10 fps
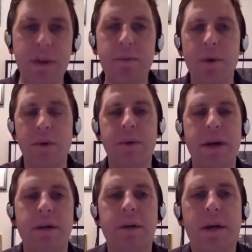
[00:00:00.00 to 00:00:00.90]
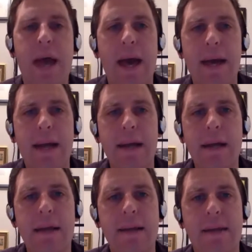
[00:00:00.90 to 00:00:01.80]
one way to look at it
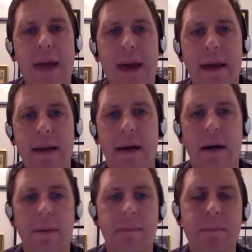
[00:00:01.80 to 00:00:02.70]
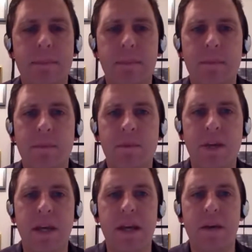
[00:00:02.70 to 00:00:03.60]
is that
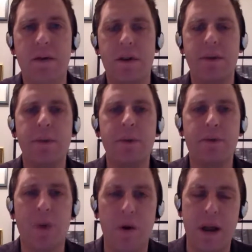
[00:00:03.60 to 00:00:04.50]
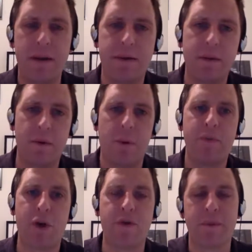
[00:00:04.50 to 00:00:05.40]
something we wrote and were
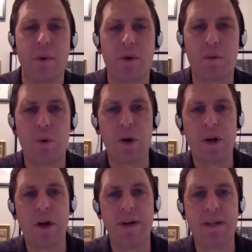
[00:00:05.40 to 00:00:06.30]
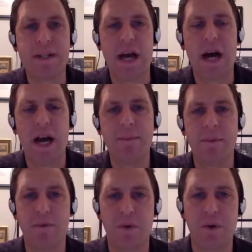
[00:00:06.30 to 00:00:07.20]
observing when we were reporting on at the
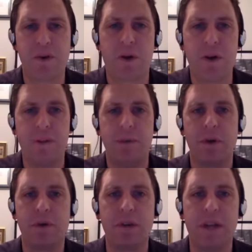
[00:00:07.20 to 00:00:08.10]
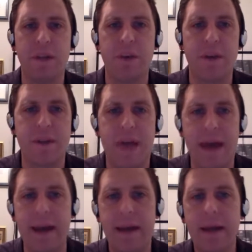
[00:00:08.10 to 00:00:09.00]
time before we started the book really was
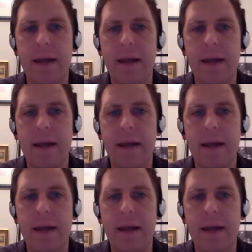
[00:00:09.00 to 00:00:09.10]
that